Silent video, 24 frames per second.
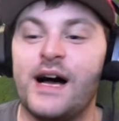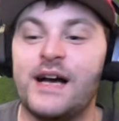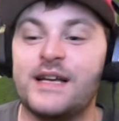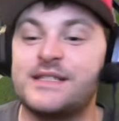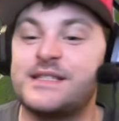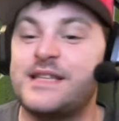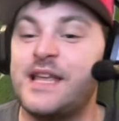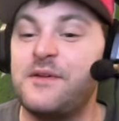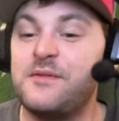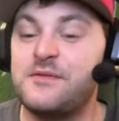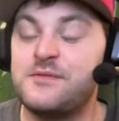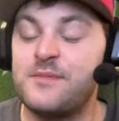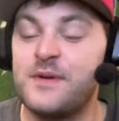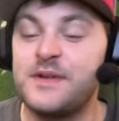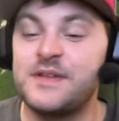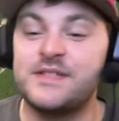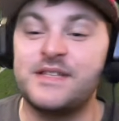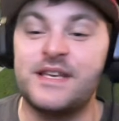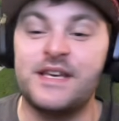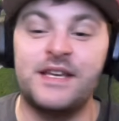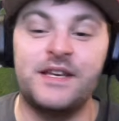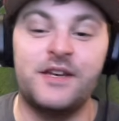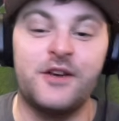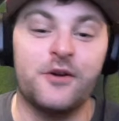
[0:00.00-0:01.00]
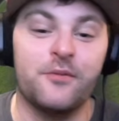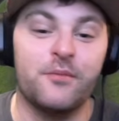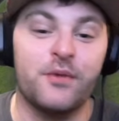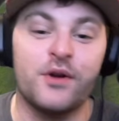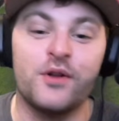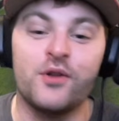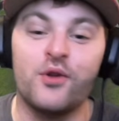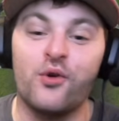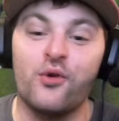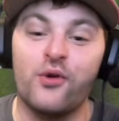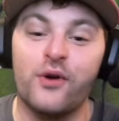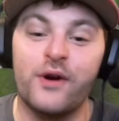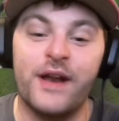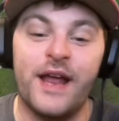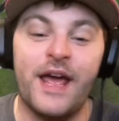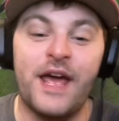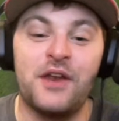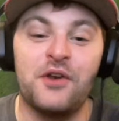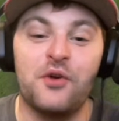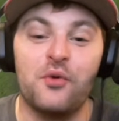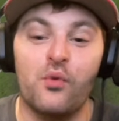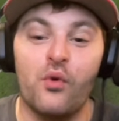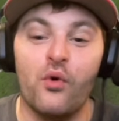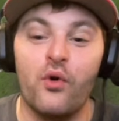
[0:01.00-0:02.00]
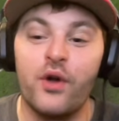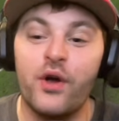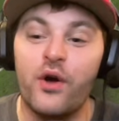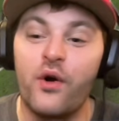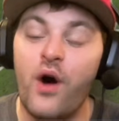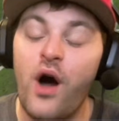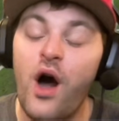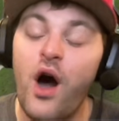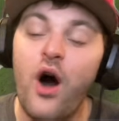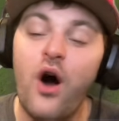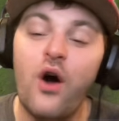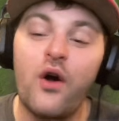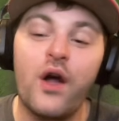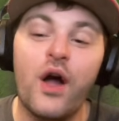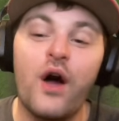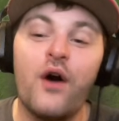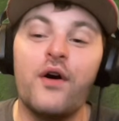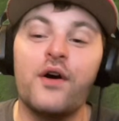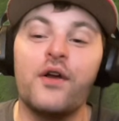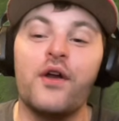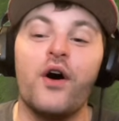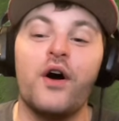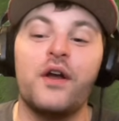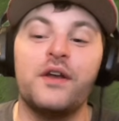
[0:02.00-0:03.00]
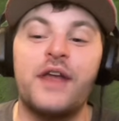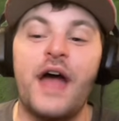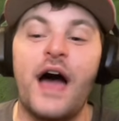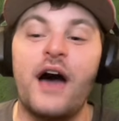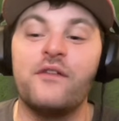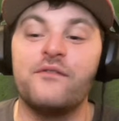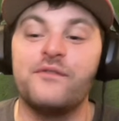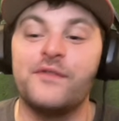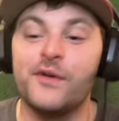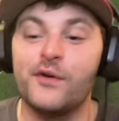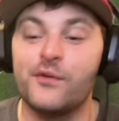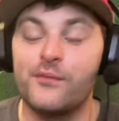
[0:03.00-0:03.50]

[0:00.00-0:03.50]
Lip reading: Steve Smith Sr., McLaurin, and Arroyo all going on downfield